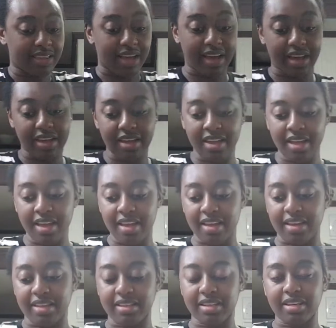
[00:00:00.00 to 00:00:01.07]
that
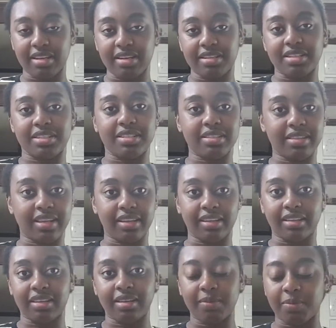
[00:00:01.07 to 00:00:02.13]
and then just
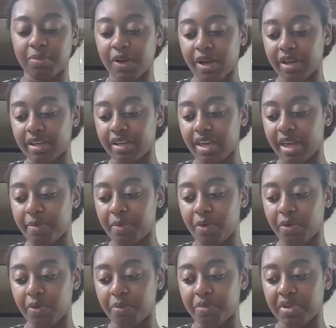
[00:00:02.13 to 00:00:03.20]
like brought, came
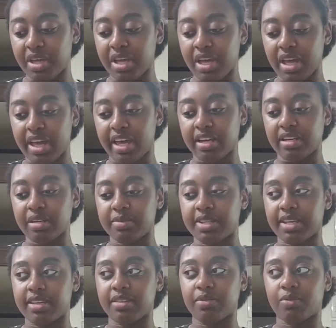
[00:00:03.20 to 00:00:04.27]
home. I ended up
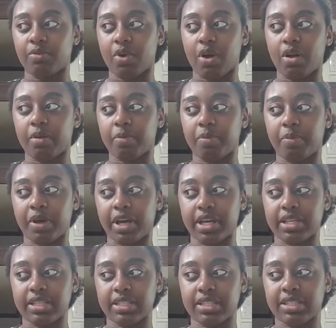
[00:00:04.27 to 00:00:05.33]
taking the wrong
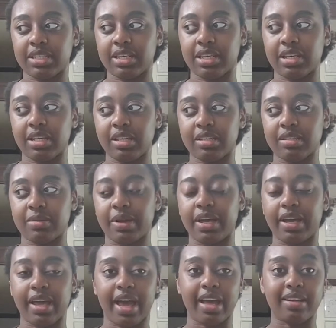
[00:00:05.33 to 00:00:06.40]
bus, so
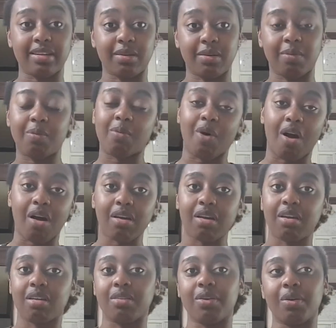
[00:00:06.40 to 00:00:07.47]
I had to
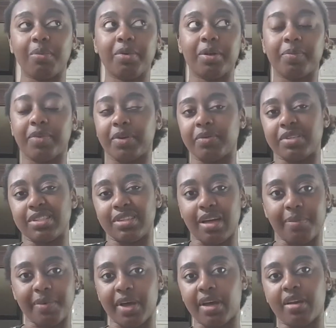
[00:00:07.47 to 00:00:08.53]
walk a little bit, but it wasn't
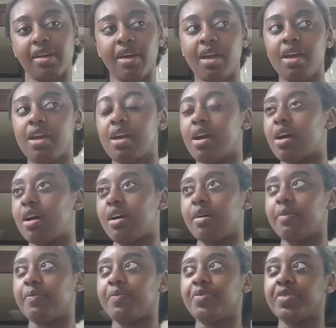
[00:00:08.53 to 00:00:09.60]
that bad.
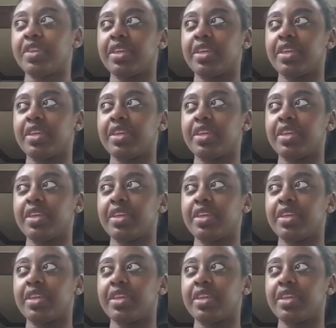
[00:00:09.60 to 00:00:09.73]
Um,